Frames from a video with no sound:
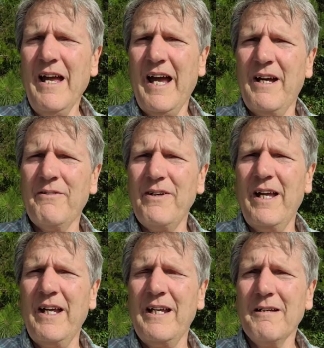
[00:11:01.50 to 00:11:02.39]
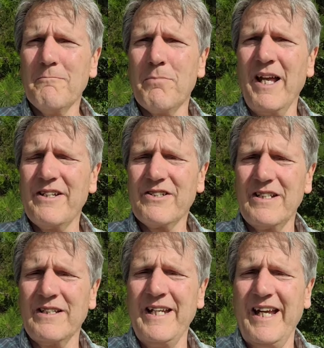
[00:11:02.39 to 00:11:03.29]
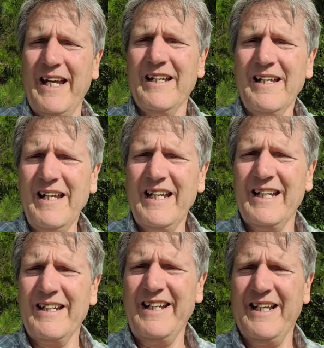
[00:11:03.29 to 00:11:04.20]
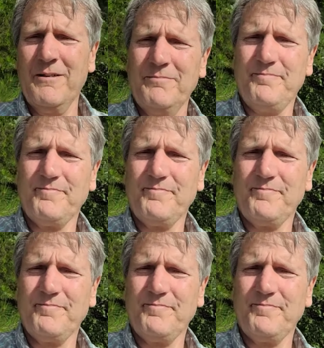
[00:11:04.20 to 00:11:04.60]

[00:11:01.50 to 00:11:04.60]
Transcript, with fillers: Have a blessed day in Him.